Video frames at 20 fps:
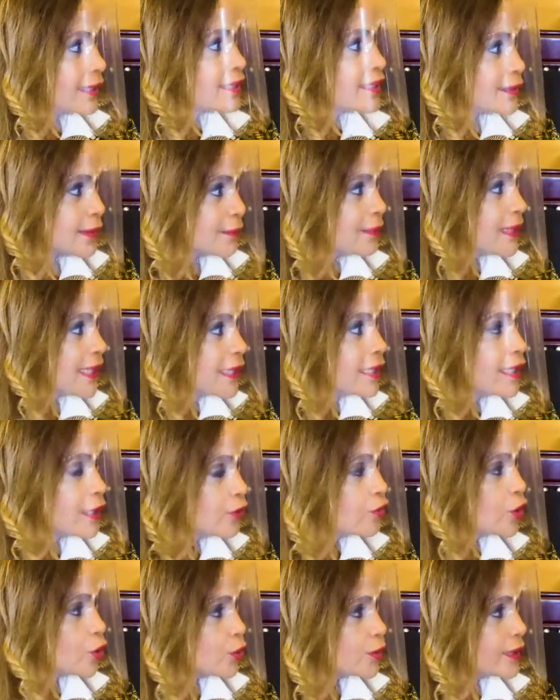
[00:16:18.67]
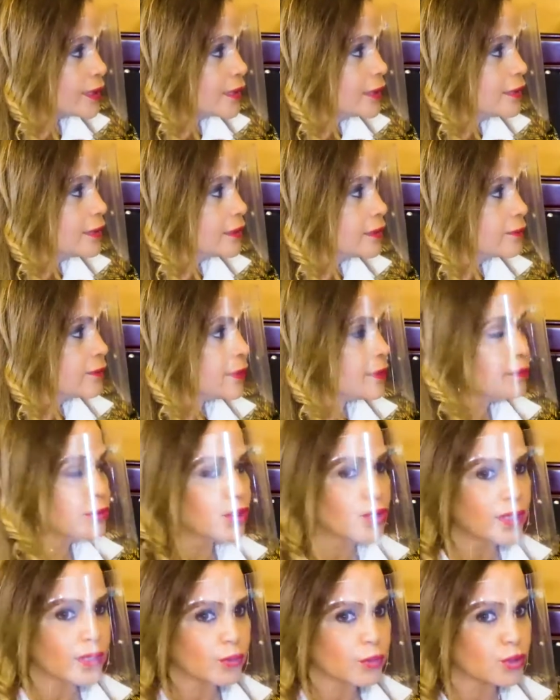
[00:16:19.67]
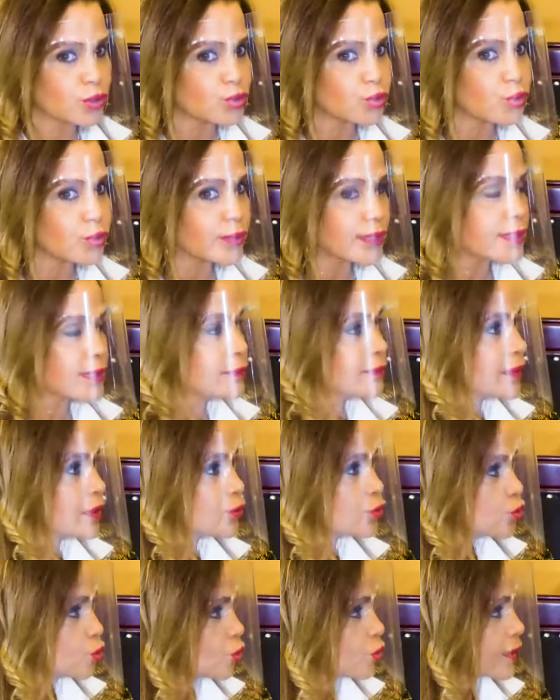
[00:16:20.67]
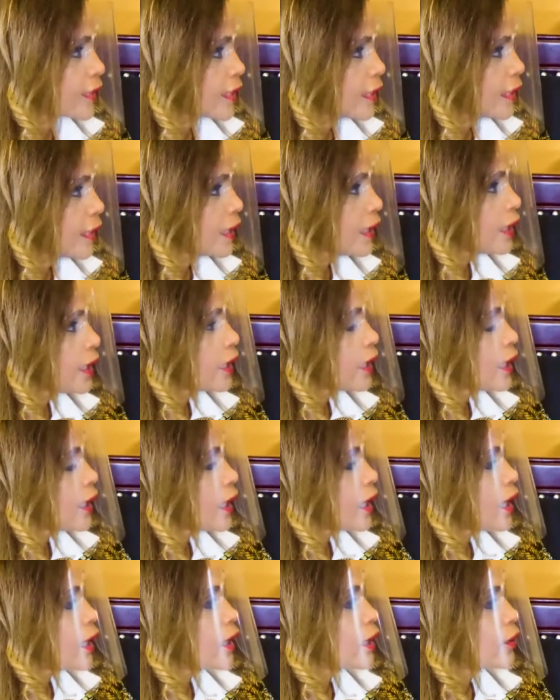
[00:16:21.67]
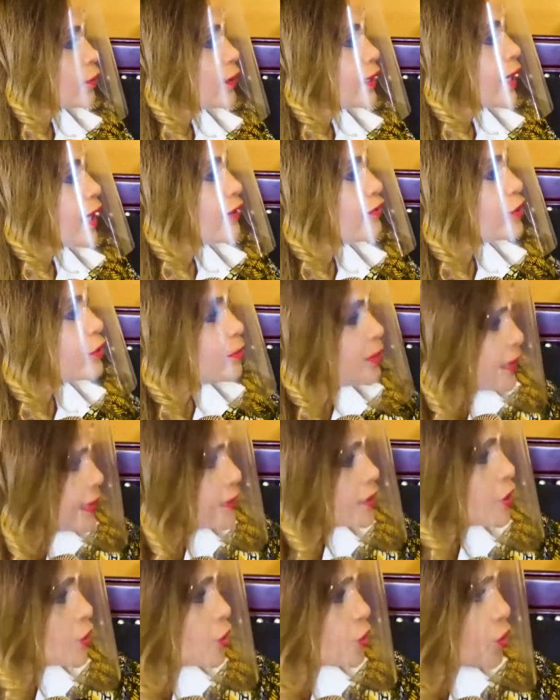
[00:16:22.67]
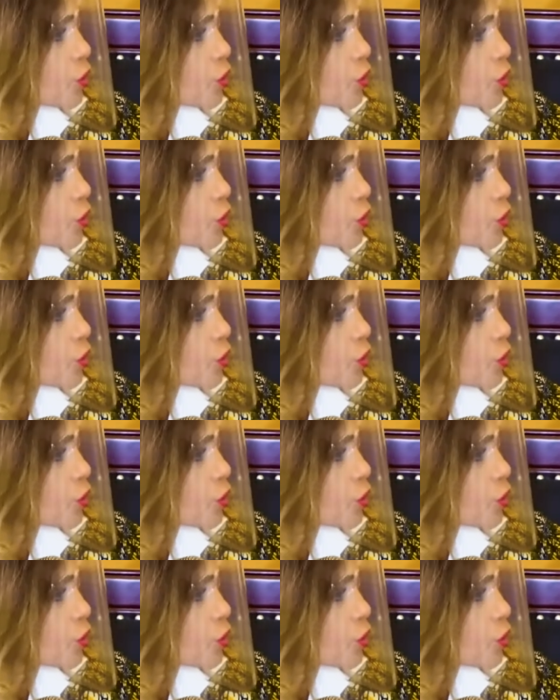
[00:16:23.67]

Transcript: It's being eroded. Abimbola was talking about Toke. We have a place on